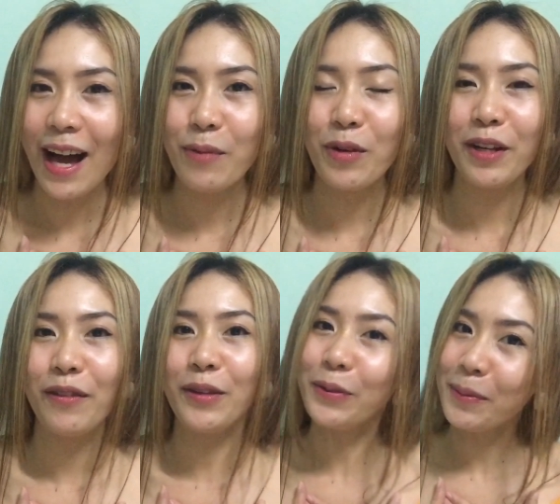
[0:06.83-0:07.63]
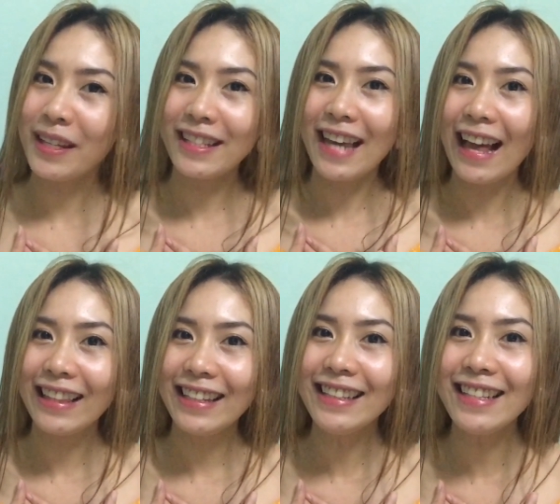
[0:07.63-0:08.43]
I'm one of the Hubient
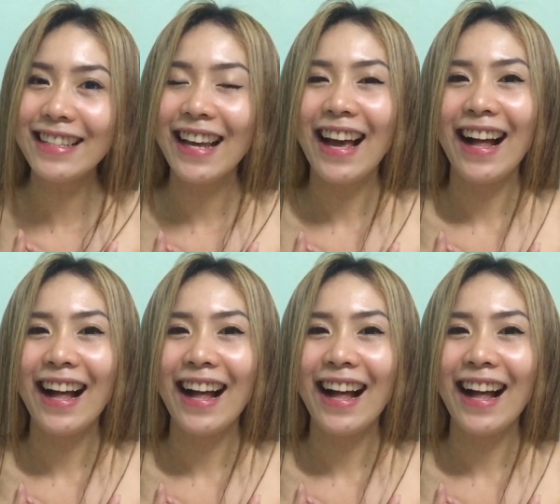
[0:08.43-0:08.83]
talents.